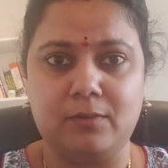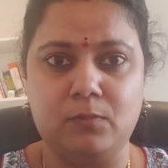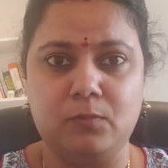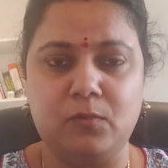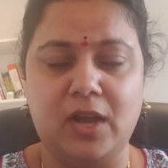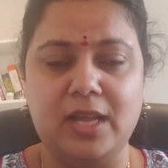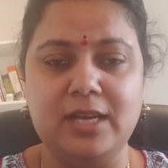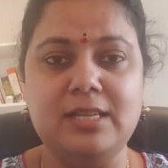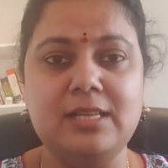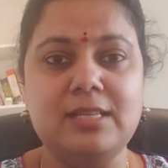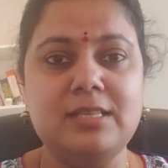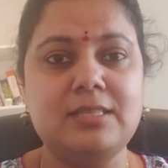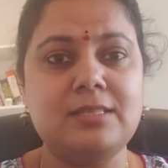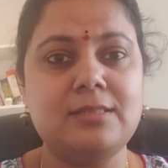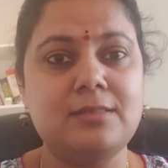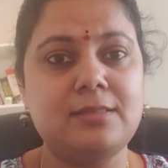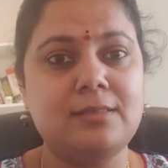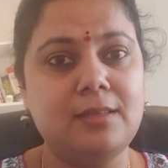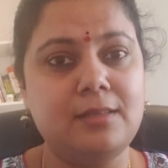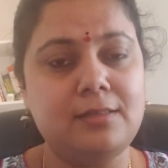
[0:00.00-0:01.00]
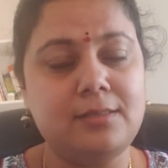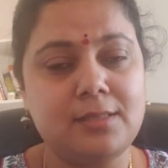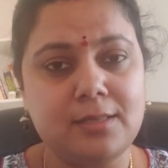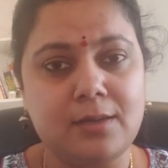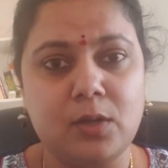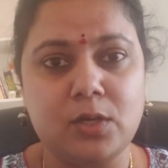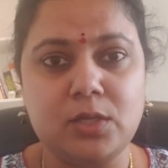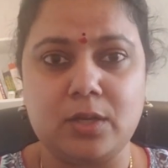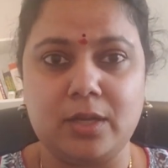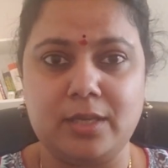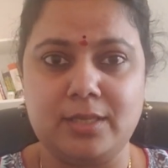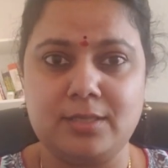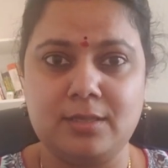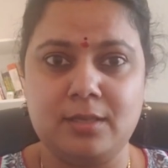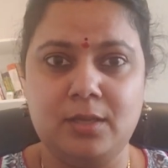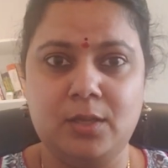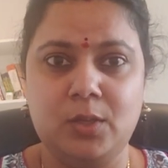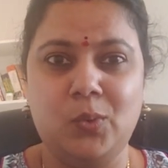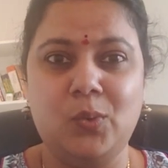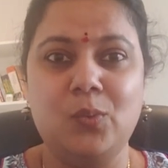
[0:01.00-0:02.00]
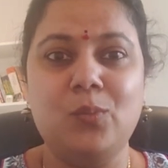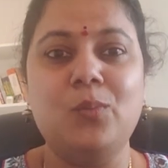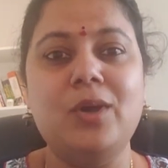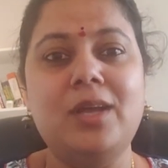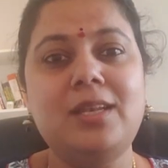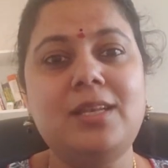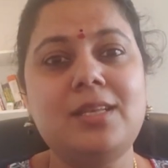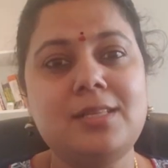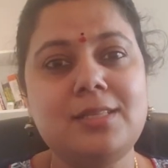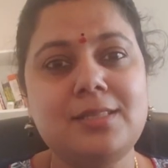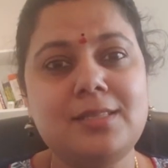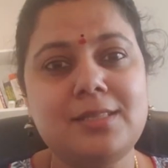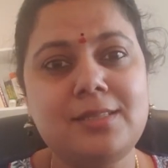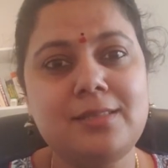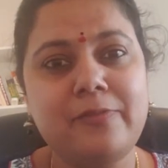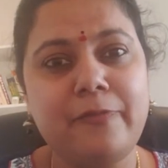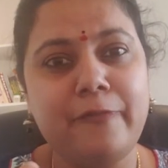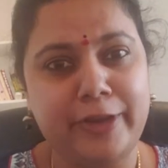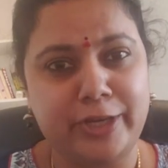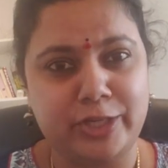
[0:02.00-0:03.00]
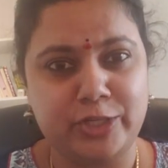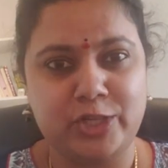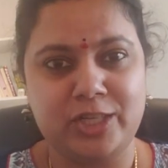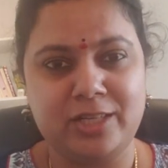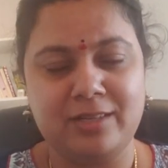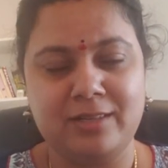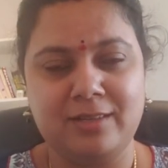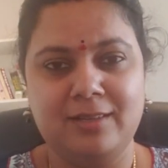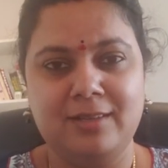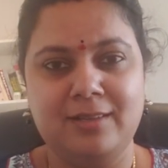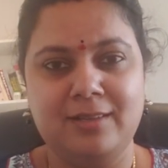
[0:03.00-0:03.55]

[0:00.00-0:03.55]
One is tortoise, one is fish.